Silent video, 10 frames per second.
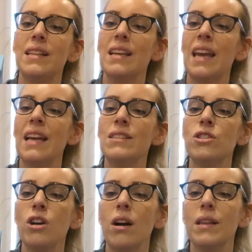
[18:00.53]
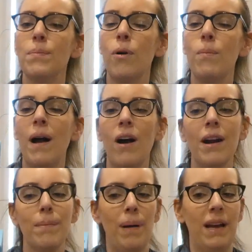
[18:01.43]
kids chocolate
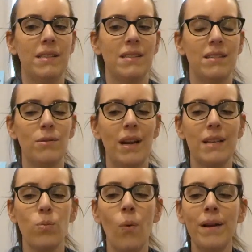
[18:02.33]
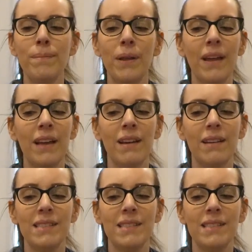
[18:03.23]
probiotic bites. So it has 1 billion